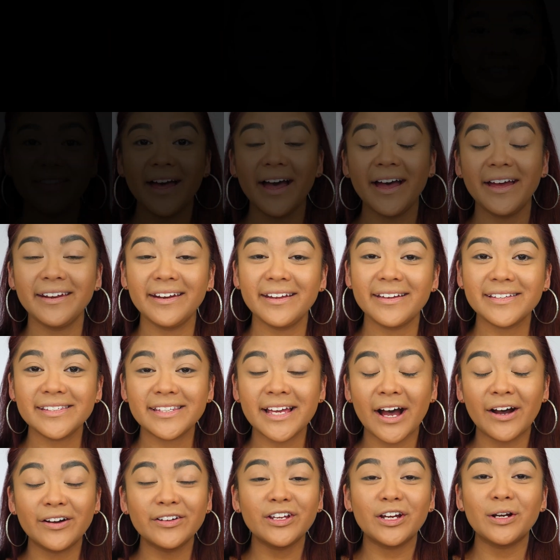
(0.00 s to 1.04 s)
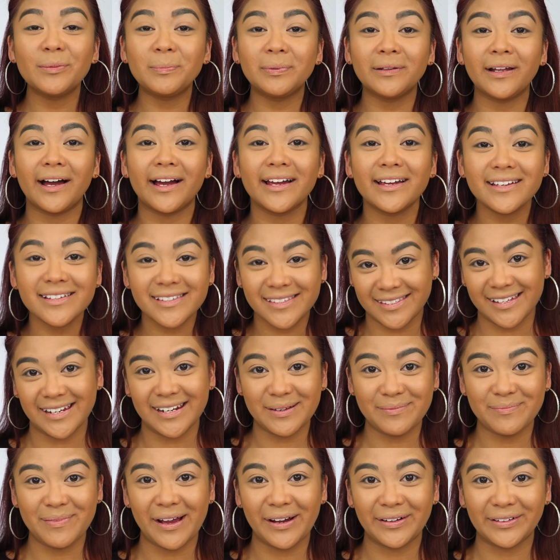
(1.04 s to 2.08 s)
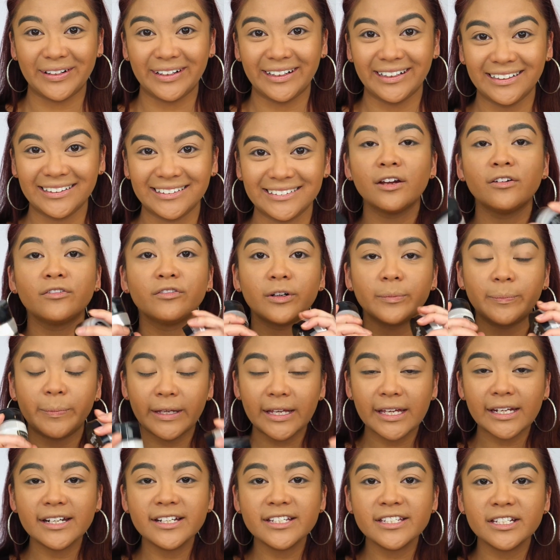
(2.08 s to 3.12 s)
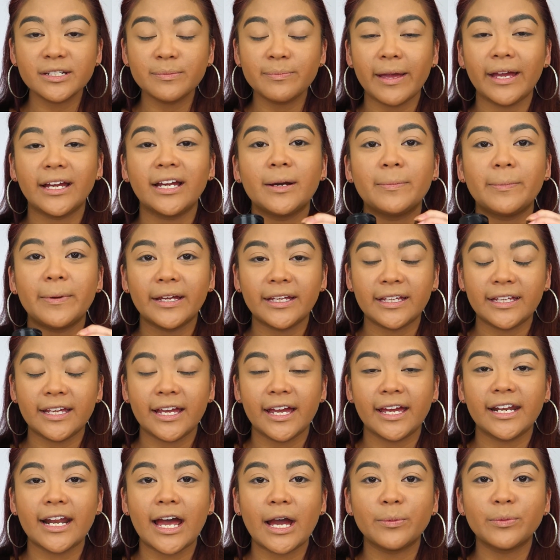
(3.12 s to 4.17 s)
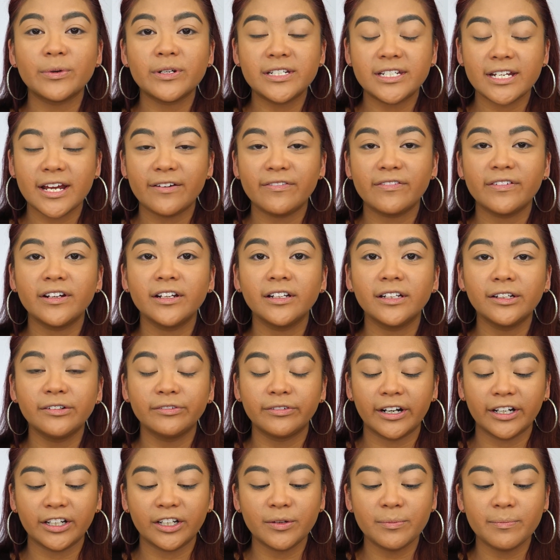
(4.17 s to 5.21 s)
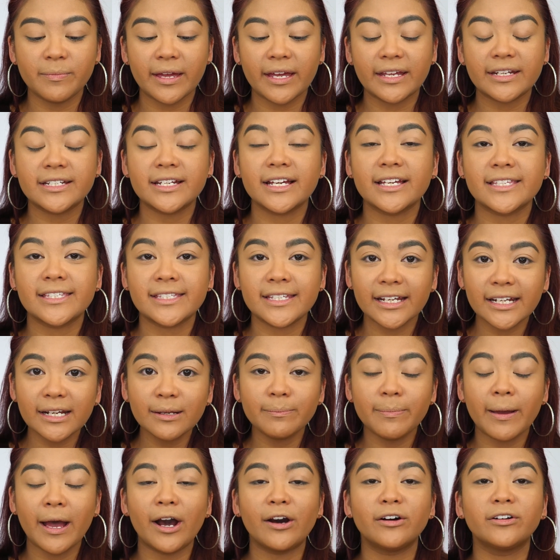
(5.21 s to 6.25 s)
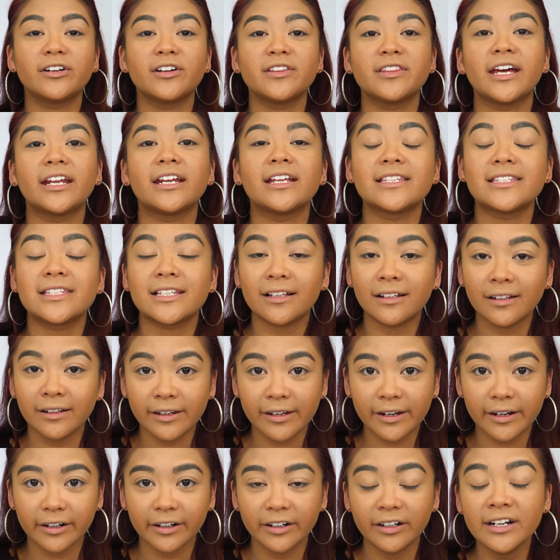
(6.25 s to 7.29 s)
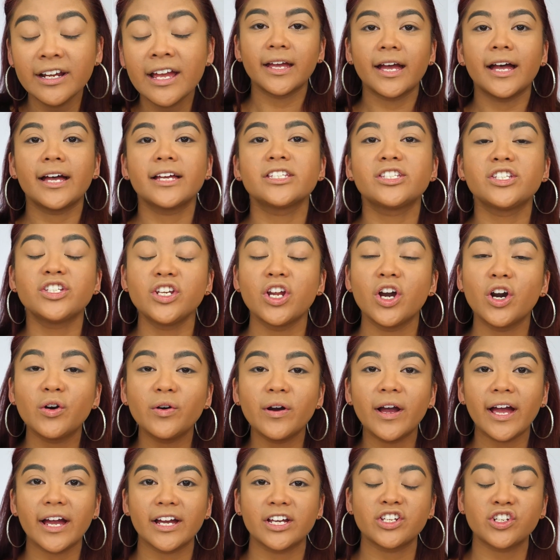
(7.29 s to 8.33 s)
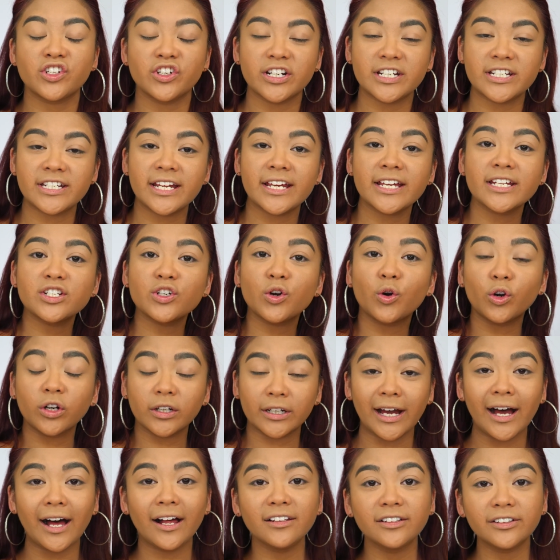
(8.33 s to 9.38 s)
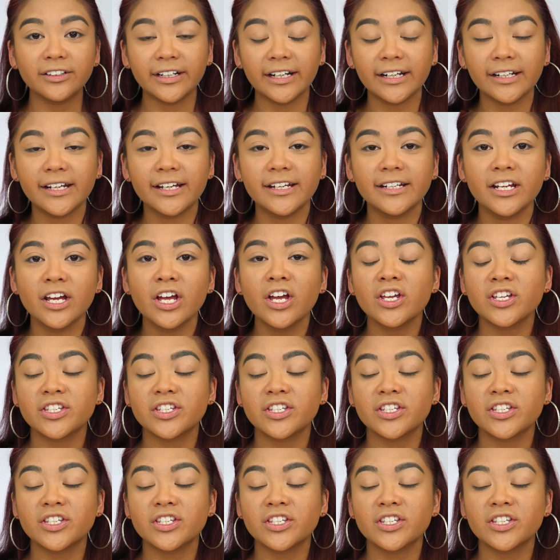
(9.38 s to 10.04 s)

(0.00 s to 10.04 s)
And that is how you apply setting powder. For beginners in makeup, again, I would definitely recommend a setting powder that is clear has no extra tint or color in it